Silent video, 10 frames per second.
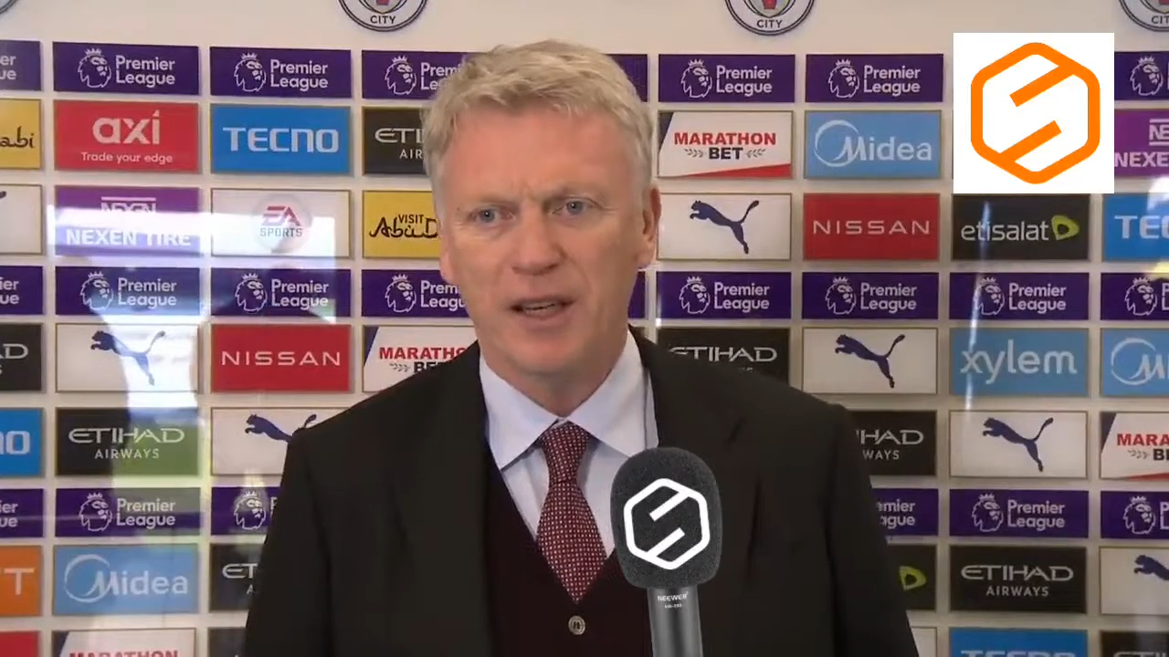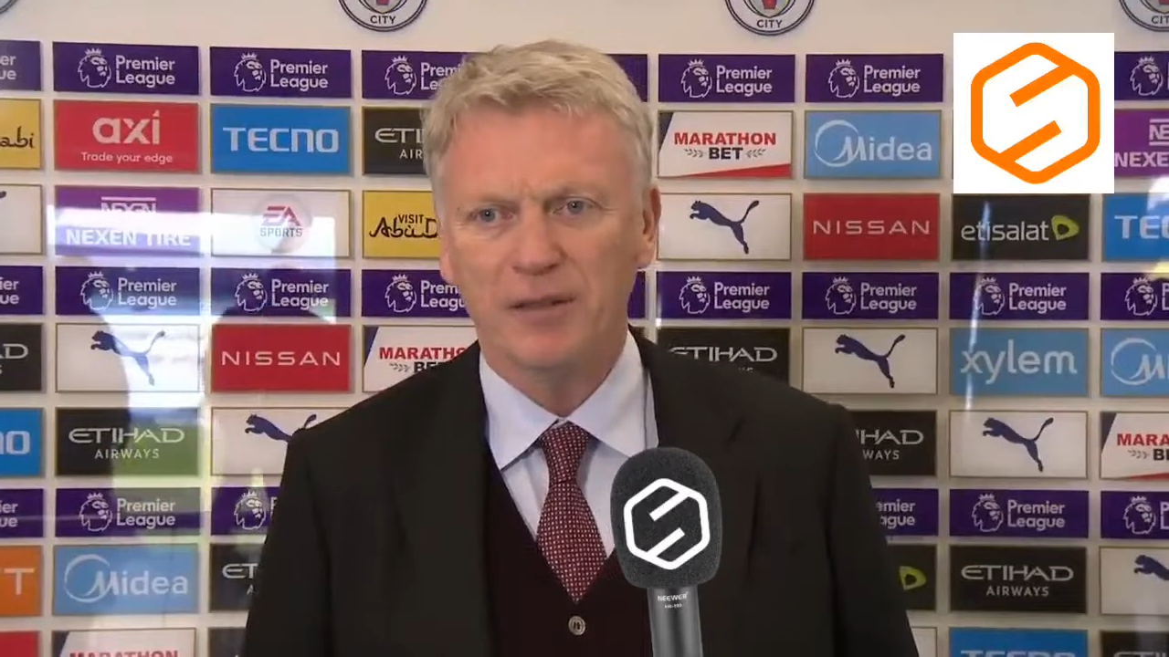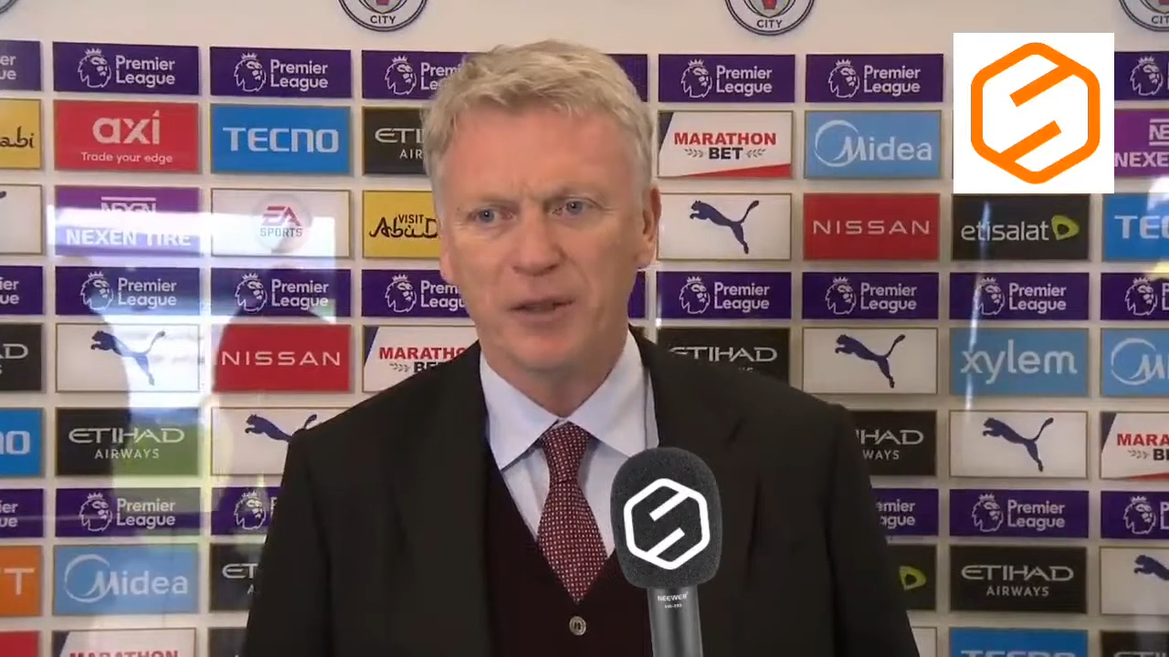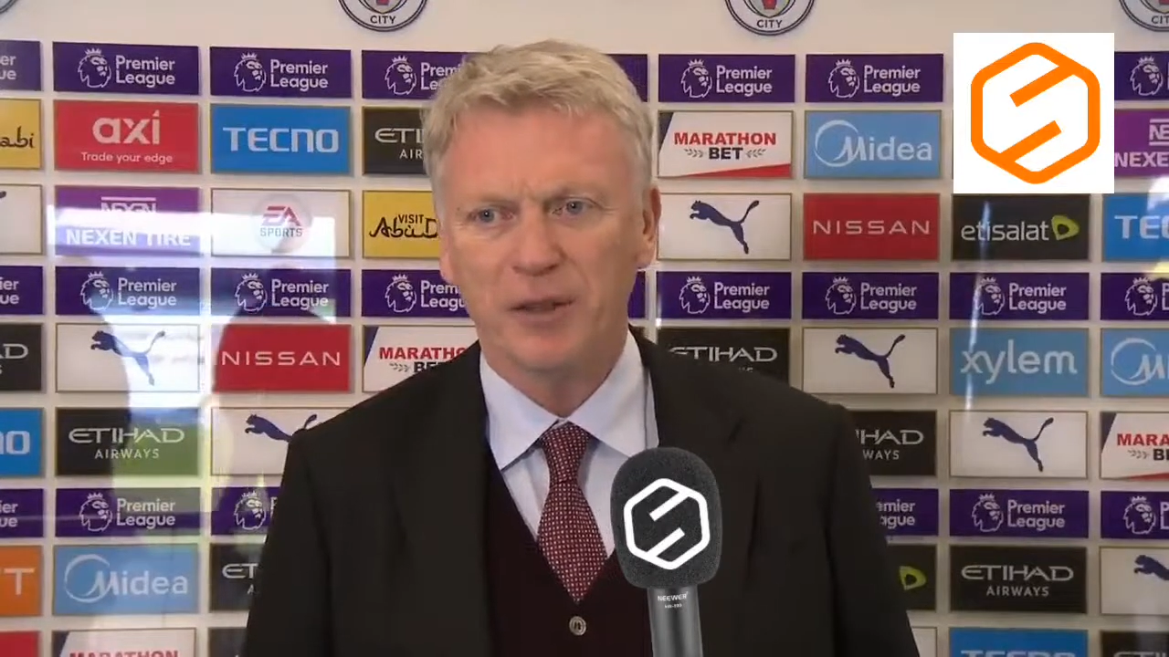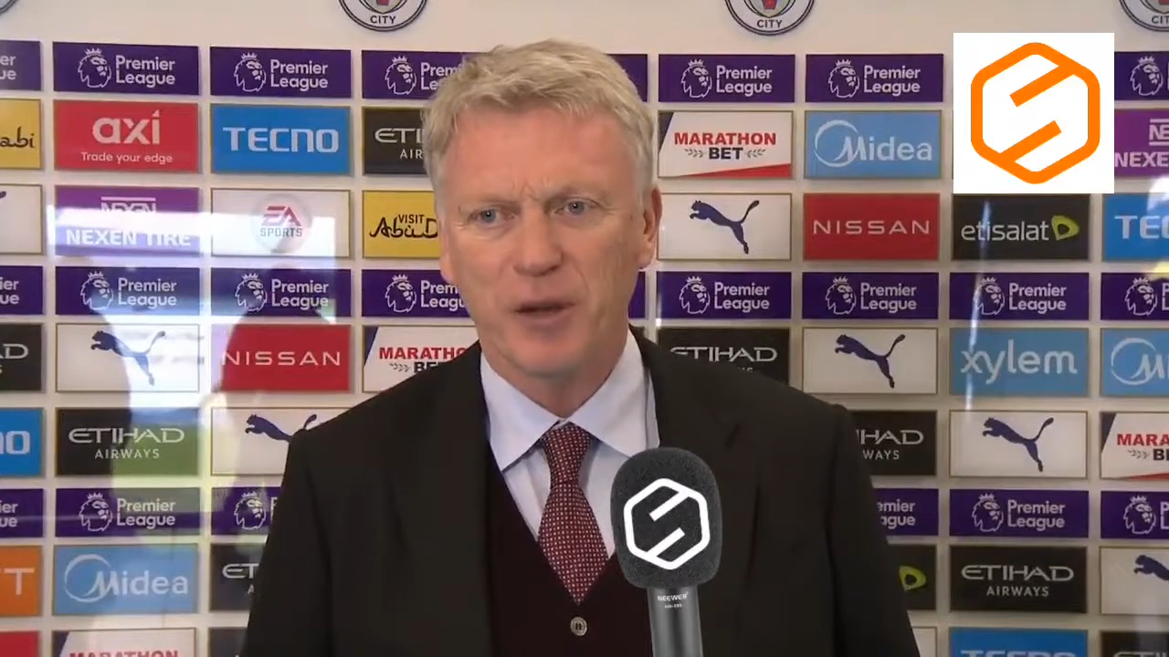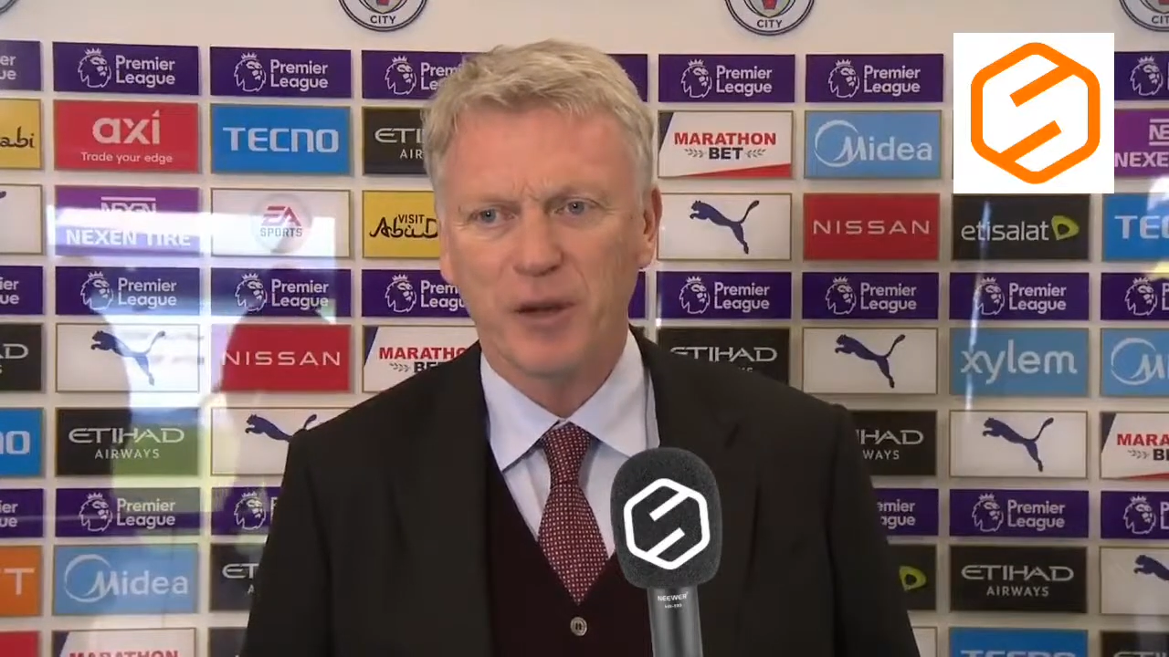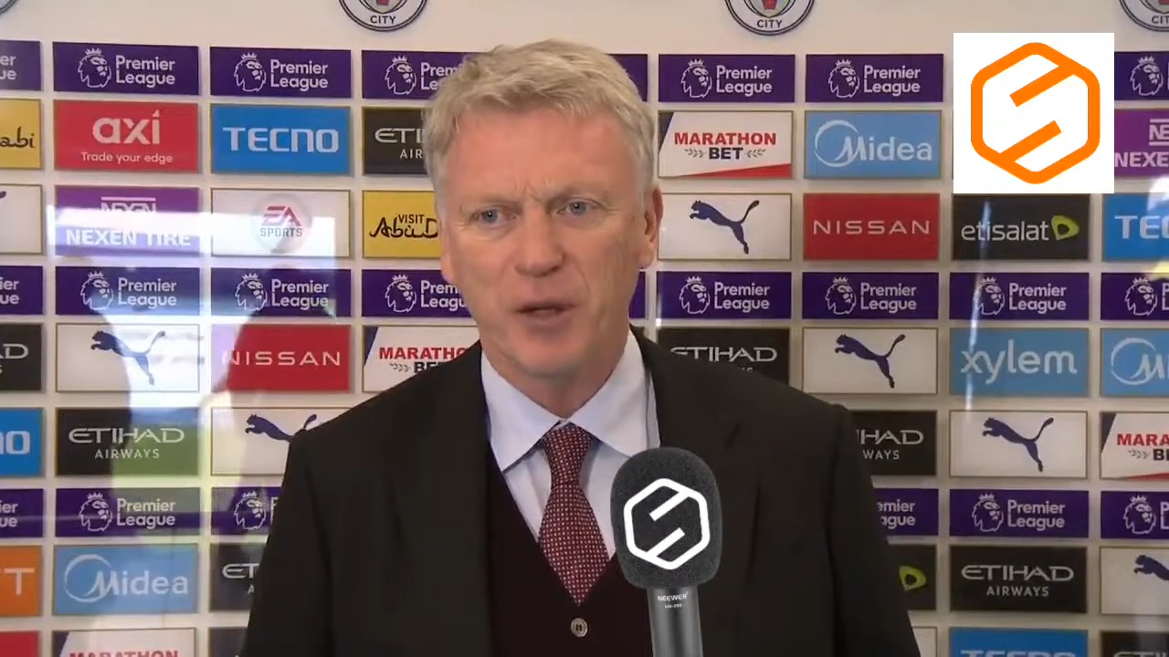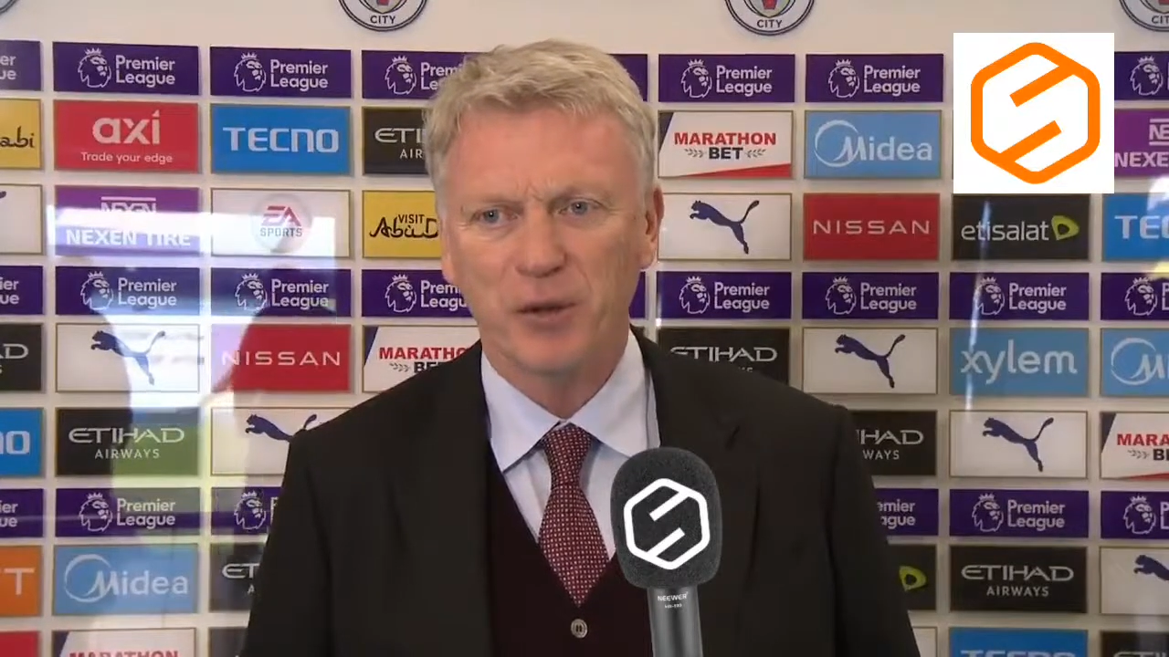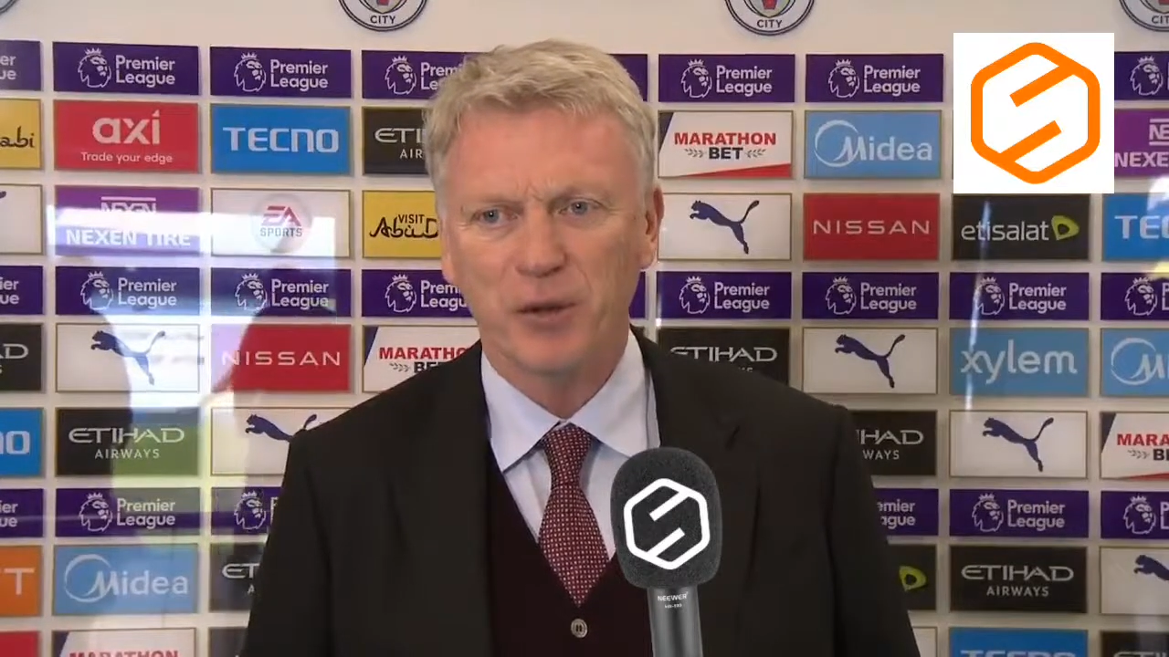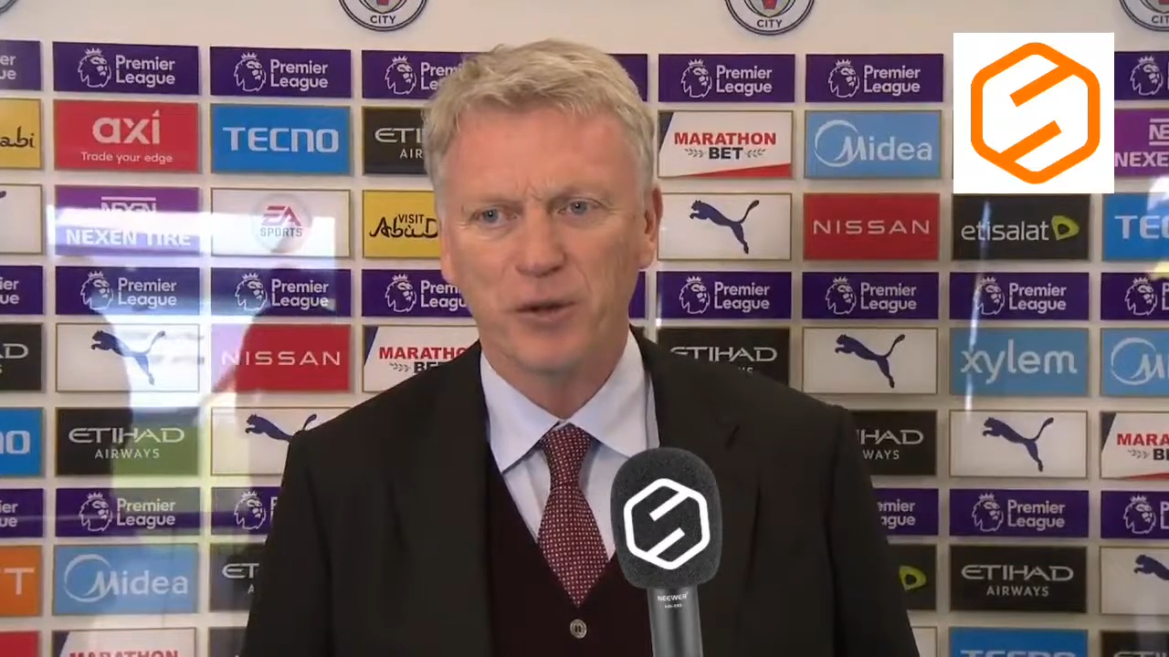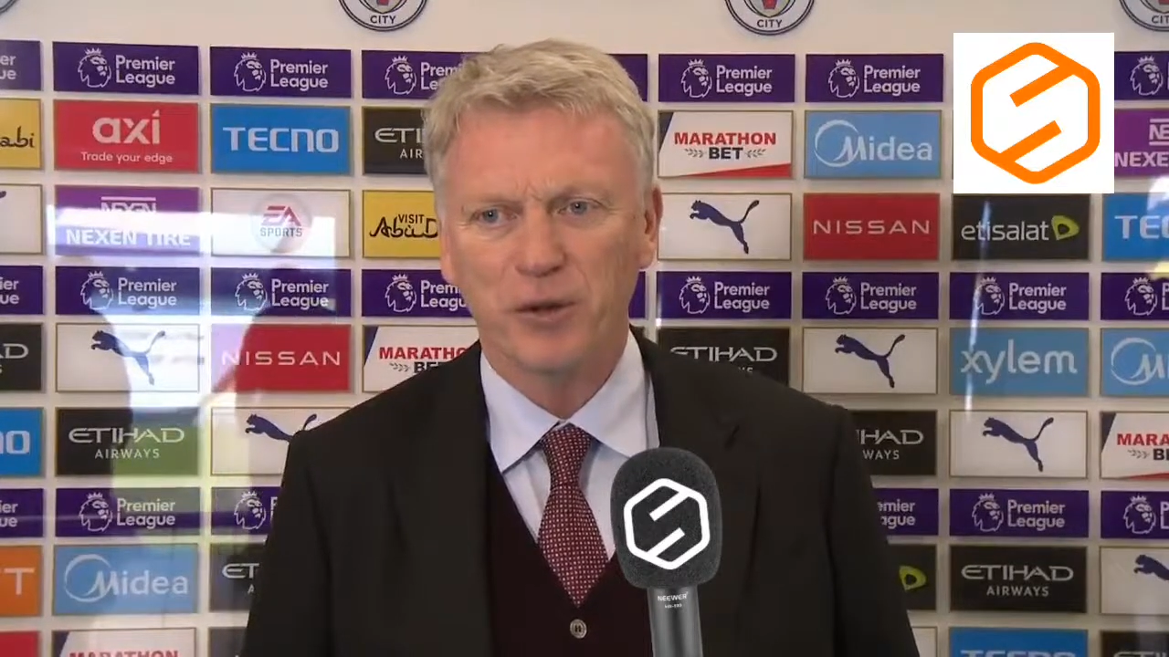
you know, MD who,